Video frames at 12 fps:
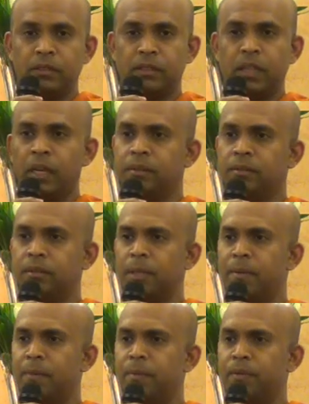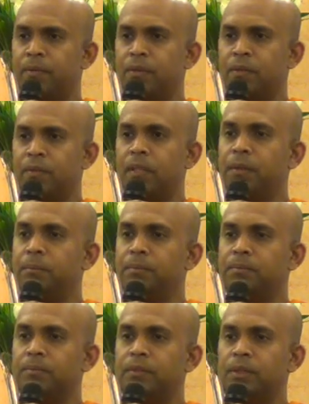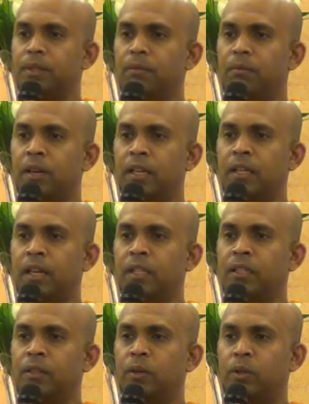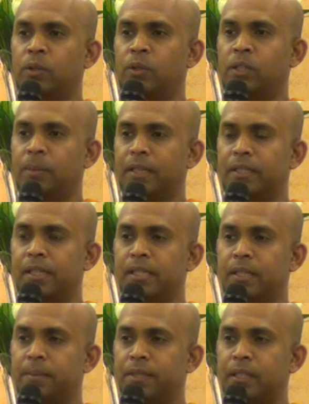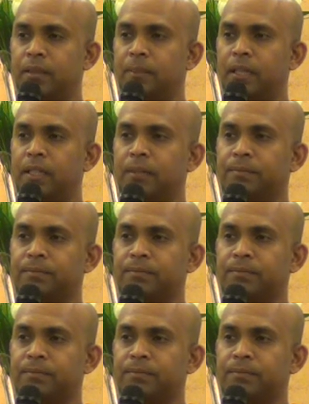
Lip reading: Can you remember a few of them? What are the other autonomic systems in the body?